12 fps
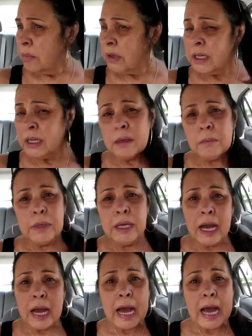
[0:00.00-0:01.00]
But it hit
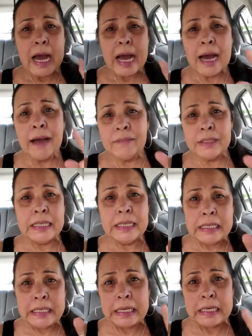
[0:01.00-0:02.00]
me. I haven't
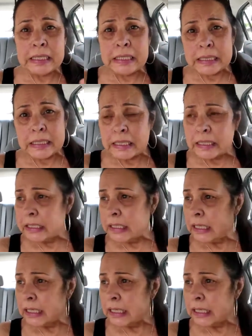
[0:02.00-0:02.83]
eaten anything.